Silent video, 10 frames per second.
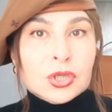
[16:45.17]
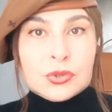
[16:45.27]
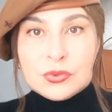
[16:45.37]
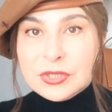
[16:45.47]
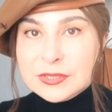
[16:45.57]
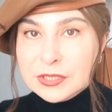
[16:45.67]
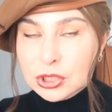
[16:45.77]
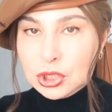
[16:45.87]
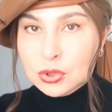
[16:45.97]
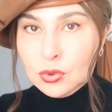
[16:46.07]
so this
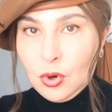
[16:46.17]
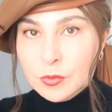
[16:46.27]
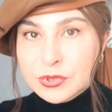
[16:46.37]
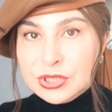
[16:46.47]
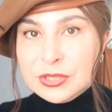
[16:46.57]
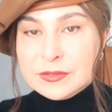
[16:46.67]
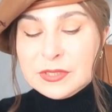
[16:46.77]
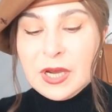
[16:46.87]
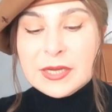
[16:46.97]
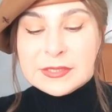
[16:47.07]
is two options
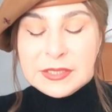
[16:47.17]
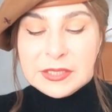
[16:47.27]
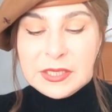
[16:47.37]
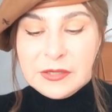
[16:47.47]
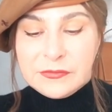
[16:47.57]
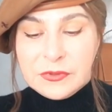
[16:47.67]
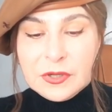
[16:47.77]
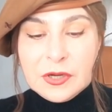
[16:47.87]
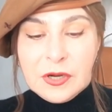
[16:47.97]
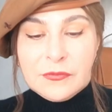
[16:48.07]
as a gift
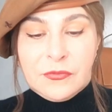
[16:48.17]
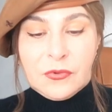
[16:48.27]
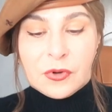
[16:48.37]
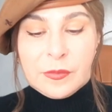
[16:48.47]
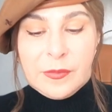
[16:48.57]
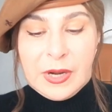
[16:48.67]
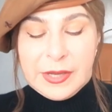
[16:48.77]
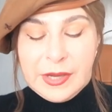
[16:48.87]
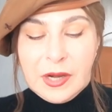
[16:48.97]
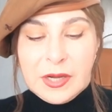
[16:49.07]
uh, for
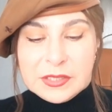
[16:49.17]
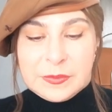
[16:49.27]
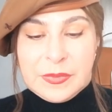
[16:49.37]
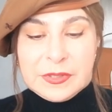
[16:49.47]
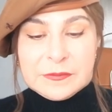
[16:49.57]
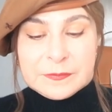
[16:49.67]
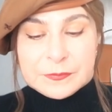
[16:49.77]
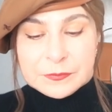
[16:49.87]
my husband